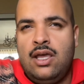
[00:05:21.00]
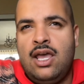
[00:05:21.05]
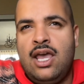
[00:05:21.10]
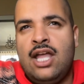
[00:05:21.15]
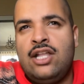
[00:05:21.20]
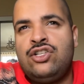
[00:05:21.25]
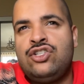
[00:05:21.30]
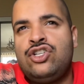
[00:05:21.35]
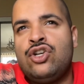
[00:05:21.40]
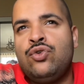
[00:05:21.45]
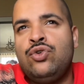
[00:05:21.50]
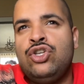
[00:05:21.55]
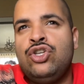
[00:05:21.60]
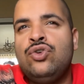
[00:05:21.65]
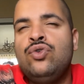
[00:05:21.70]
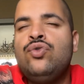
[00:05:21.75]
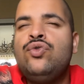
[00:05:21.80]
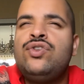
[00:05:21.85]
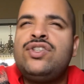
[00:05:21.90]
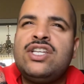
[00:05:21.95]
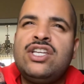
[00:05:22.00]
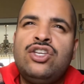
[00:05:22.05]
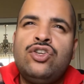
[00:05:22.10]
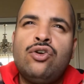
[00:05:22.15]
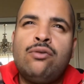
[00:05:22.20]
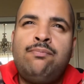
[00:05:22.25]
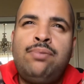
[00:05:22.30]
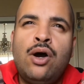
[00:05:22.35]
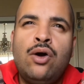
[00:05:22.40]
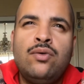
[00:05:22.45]
And so using
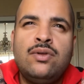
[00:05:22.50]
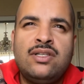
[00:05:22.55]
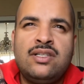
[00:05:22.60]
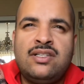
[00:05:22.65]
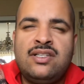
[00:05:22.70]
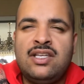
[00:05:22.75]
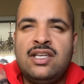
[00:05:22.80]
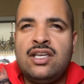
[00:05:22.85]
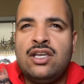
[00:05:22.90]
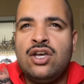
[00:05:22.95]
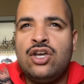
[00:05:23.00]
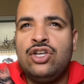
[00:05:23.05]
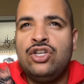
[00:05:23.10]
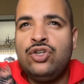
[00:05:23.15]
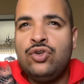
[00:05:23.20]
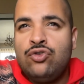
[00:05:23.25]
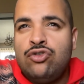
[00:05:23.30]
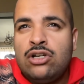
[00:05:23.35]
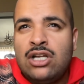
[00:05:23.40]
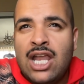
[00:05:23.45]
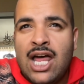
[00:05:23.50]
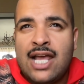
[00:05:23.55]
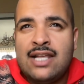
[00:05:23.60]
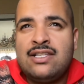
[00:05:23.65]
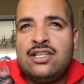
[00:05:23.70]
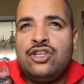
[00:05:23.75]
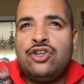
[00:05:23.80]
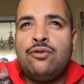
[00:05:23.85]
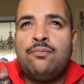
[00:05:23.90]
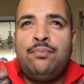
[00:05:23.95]
your potency,
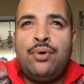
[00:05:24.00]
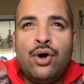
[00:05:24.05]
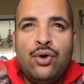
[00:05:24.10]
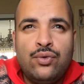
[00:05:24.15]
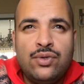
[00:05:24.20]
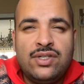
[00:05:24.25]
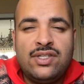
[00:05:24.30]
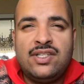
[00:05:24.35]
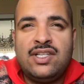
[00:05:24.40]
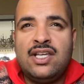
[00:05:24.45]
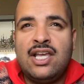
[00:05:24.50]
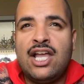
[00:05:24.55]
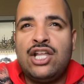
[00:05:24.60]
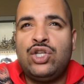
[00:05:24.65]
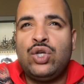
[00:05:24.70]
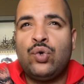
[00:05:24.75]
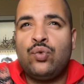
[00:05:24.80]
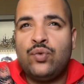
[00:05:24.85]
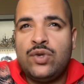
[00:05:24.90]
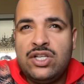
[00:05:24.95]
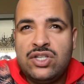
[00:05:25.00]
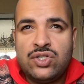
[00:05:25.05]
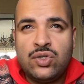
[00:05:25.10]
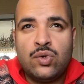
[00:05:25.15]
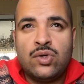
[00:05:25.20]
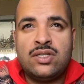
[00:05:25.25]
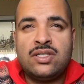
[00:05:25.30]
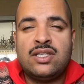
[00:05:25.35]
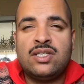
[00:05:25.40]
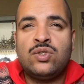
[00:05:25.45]
utilizing your potency and your
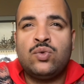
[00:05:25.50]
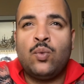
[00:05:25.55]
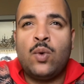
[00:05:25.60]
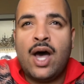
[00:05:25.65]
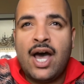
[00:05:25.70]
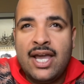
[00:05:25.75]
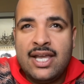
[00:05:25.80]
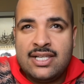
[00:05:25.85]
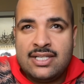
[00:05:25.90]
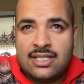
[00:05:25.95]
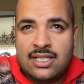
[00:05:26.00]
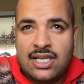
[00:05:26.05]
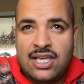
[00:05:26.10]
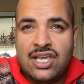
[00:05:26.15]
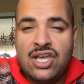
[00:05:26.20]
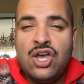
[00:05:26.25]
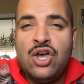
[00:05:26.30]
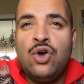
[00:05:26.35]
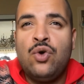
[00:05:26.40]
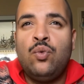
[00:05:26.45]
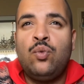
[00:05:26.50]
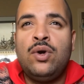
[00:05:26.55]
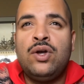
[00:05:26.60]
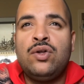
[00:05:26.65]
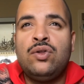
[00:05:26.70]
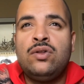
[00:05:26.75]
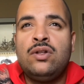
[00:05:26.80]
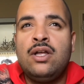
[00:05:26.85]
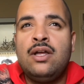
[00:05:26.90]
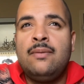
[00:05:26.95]
resources wisely
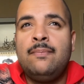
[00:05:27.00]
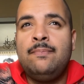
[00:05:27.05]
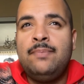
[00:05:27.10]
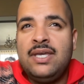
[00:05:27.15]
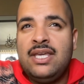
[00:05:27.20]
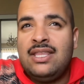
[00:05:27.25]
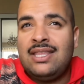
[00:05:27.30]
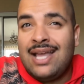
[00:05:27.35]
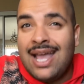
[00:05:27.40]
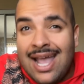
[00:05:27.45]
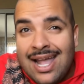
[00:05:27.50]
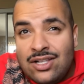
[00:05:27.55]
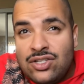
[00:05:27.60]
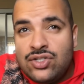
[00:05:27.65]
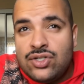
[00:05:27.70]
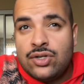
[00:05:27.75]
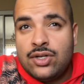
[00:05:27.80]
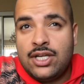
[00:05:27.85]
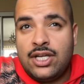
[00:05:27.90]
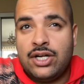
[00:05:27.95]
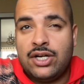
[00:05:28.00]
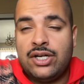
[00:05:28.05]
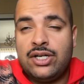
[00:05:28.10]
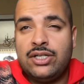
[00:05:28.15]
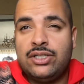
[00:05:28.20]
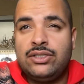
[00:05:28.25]
will be the answer here.